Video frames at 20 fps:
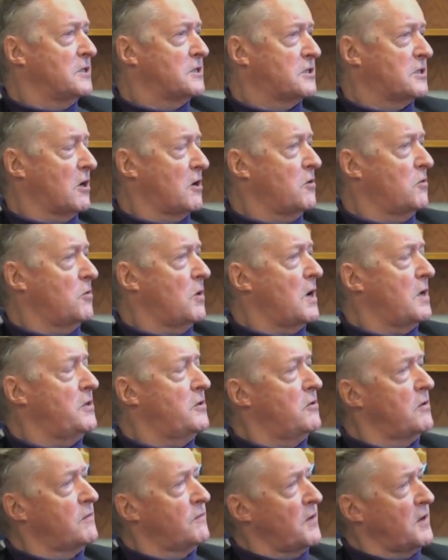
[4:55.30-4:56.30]
So
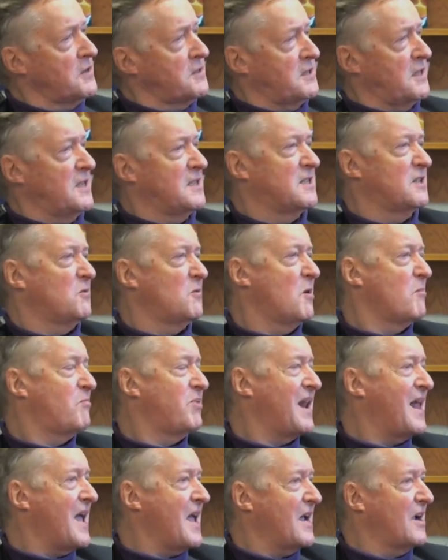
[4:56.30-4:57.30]
universities that were
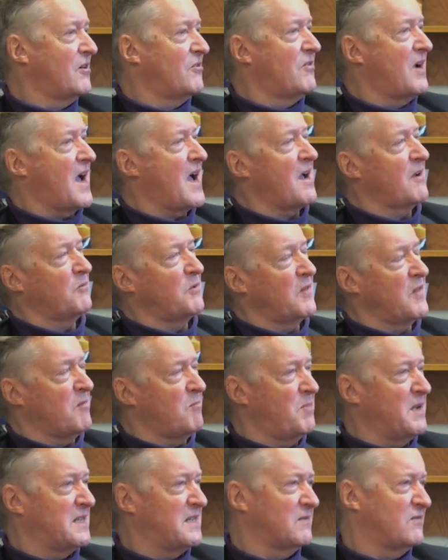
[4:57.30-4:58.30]
playing around with
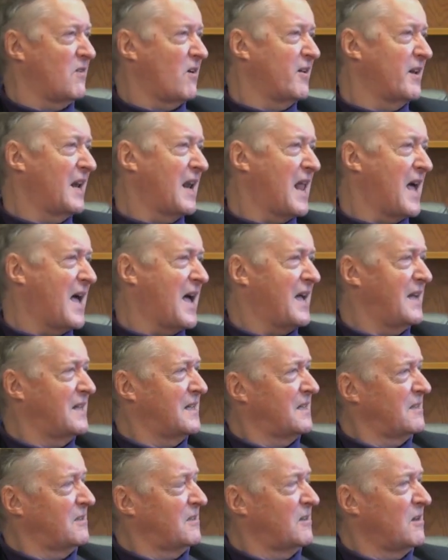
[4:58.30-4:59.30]
a bit of
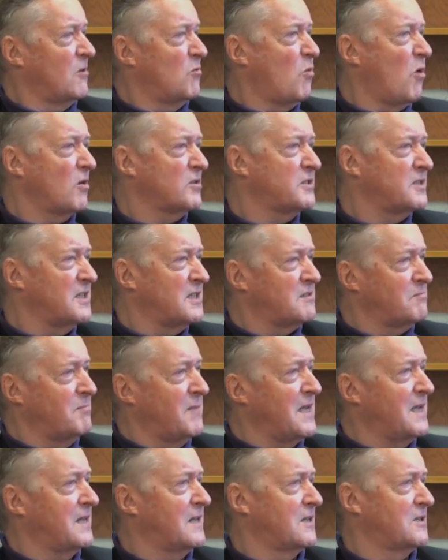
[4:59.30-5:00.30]
online and, you know, what's
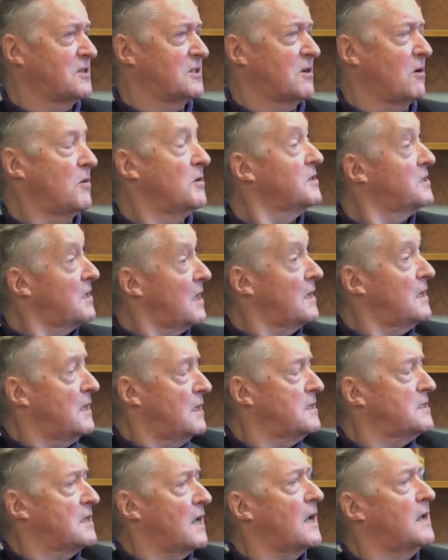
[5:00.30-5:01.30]
this mean and so on,
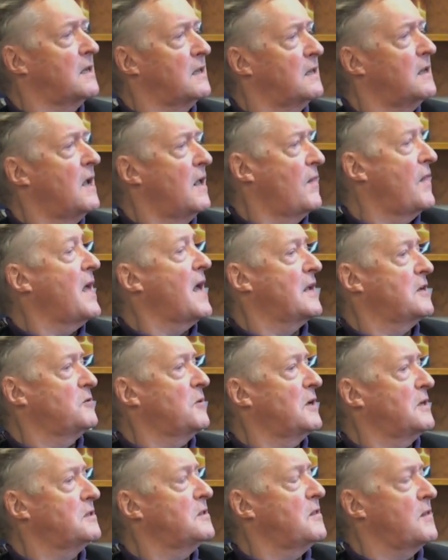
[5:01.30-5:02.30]
suddenly decided they
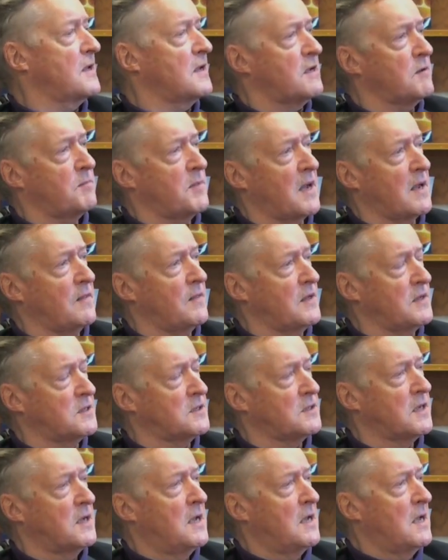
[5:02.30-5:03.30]
had to actually think about
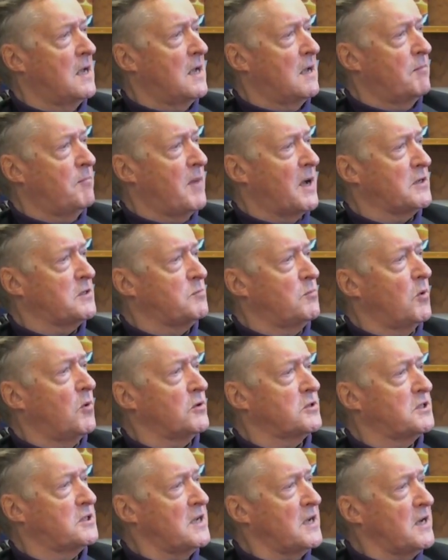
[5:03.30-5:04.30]
this much more